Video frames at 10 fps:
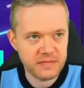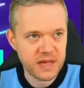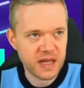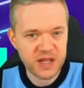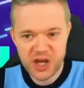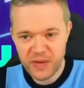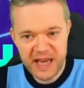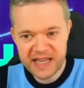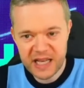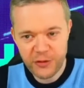too
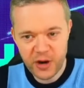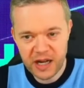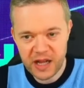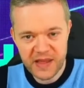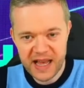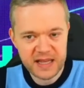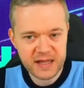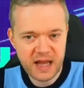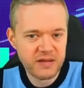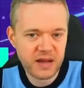easy for England, this.
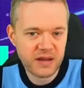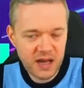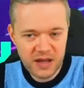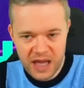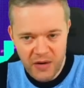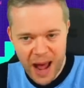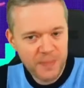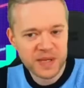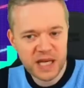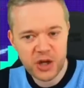They're
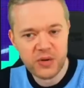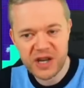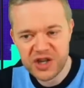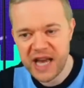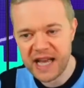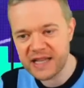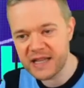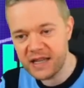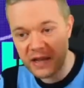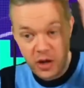absolutely shit.
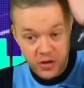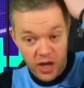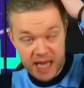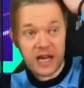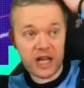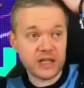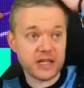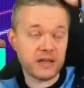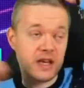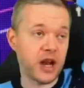Not England.
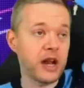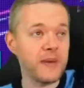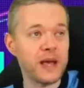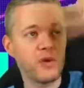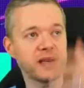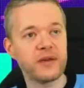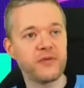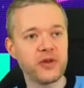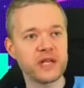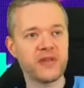You can only beat what's in
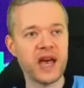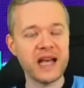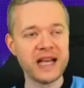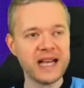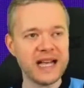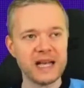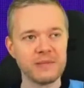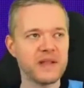front of you. But this